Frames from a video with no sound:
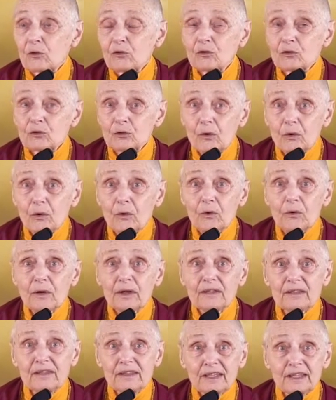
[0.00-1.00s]

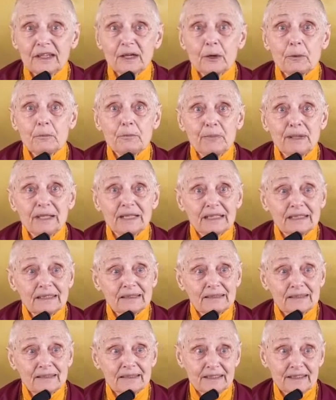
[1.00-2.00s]
So the
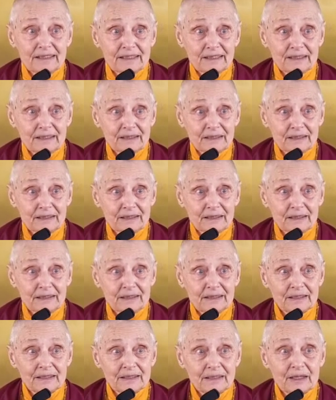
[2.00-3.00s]
ability
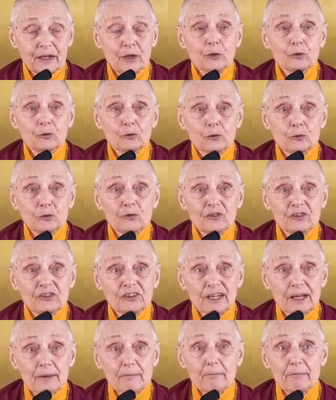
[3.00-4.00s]
to
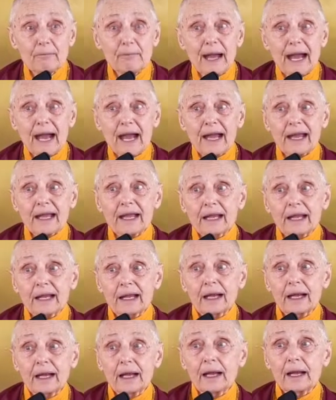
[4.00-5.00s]
step back
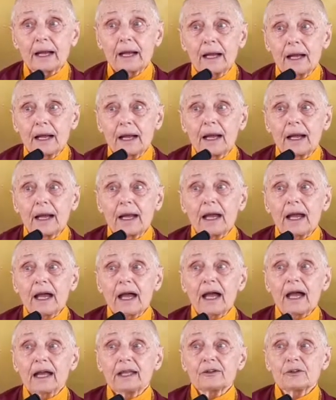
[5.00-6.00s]

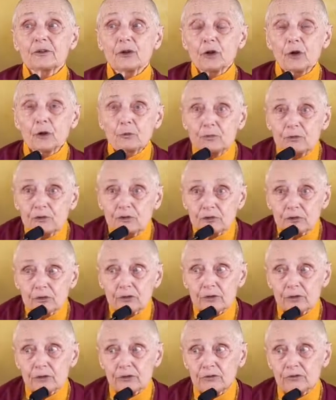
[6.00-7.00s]
and
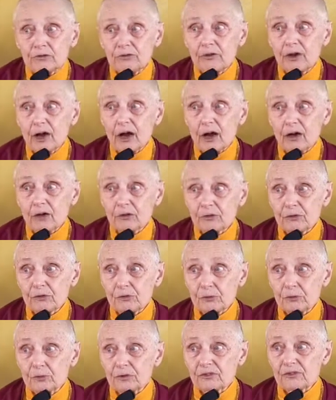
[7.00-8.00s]
observe our
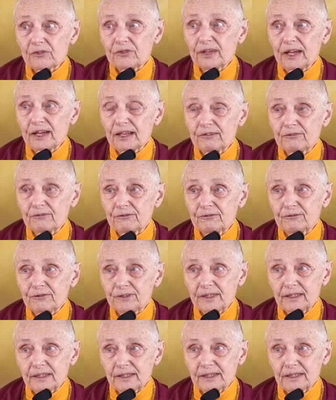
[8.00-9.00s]
thoughts and
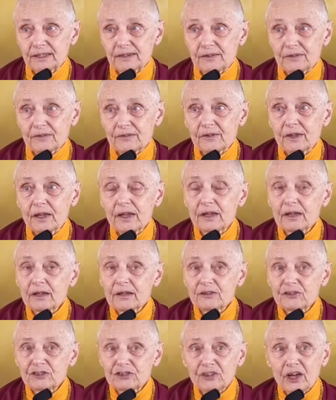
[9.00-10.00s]
feelings
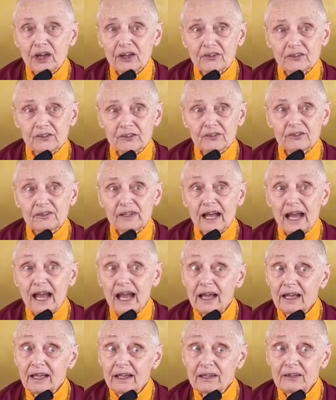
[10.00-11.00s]
just
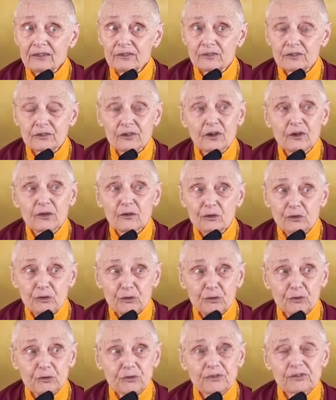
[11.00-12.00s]
as
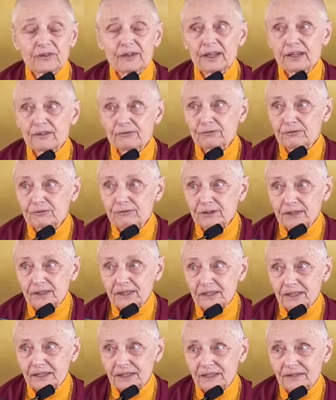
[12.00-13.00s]
thoughts and
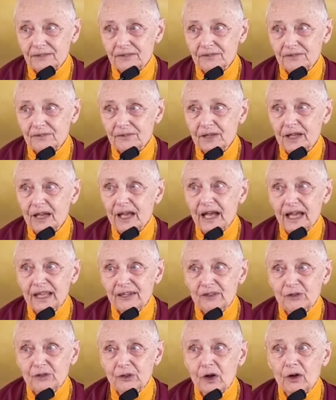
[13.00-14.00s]
feelings,
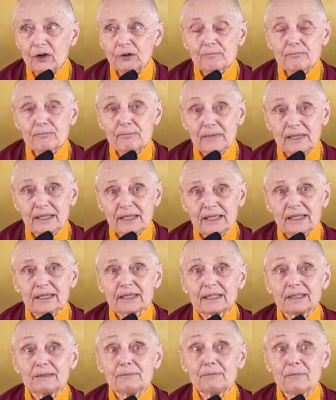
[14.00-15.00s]
and not me
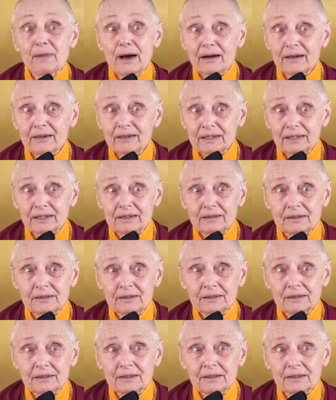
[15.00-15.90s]
and mine,